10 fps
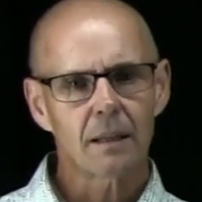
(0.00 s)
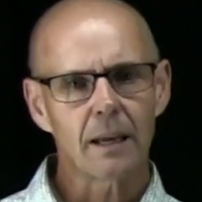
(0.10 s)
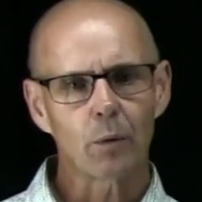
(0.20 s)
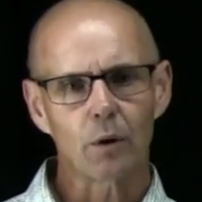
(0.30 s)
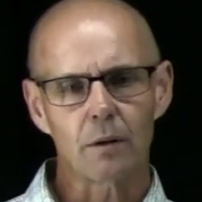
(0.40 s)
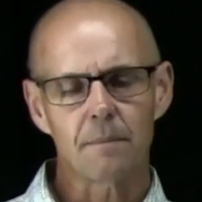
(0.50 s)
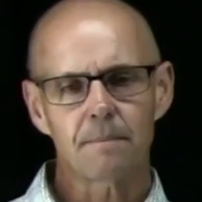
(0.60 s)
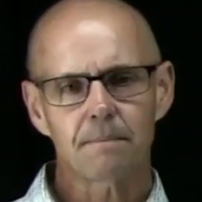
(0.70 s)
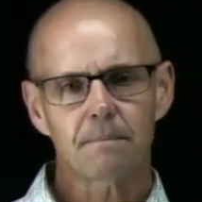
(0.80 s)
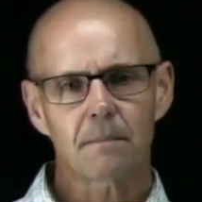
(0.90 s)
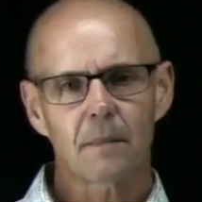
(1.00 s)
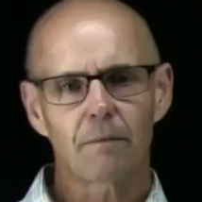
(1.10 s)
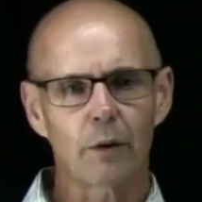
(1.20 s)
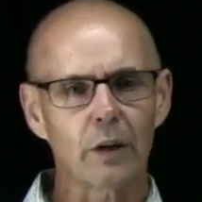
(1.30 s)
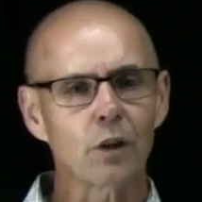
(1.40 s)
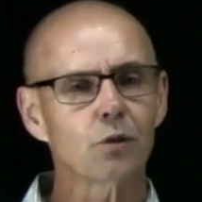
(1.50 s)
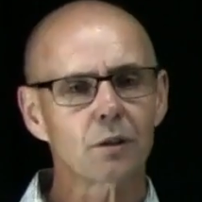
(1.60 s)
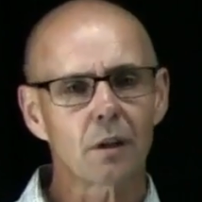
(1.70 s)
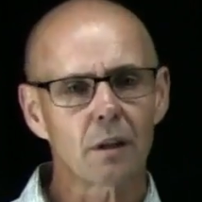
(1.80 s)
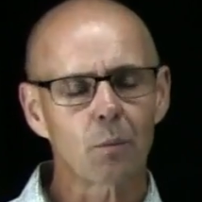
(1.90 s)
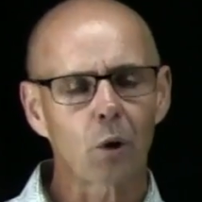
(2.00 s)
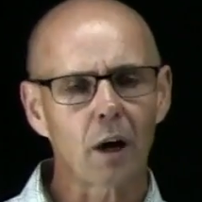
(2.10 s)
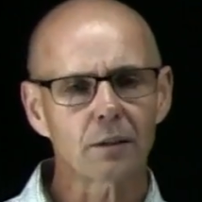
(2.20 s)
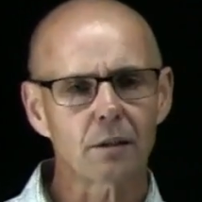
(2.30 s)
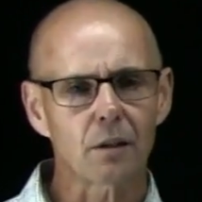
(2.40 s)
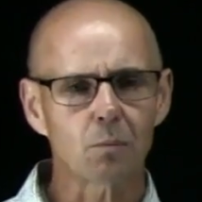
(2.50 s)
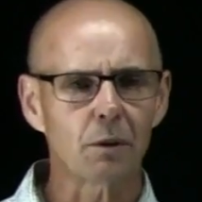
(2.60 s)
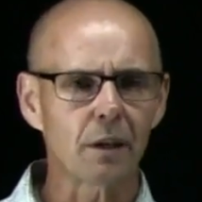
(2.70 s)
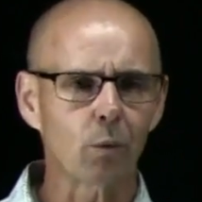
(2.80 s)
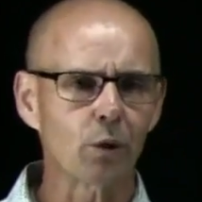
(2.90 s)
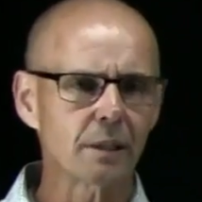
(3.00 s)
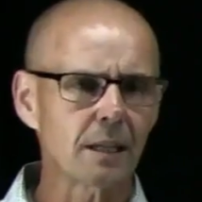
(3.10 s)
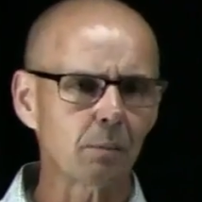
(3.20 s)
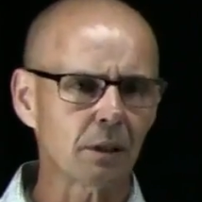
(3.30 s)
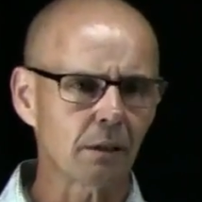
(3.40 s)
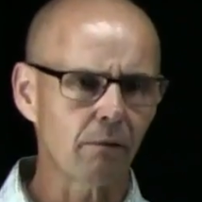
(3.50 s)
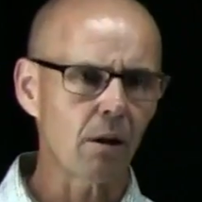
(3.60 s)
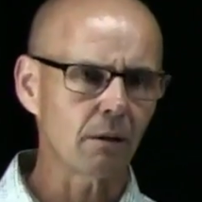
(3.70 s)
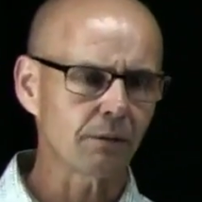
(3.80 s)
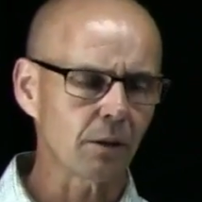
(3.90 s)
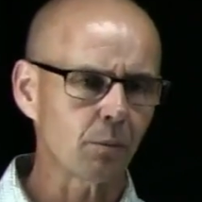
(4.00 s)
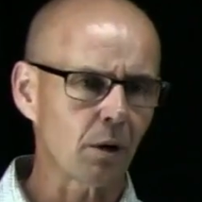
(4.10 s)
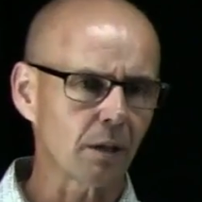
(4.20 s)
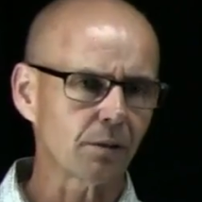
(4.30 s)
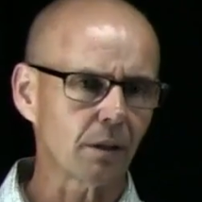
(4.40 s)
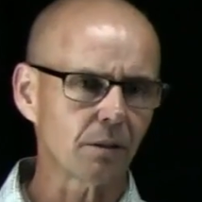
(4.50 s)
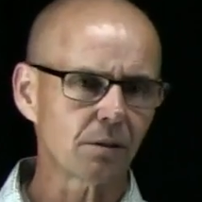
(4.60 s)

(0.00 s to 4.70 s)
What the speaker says: they were very interested in the process, but they weren't deeply involved in the process.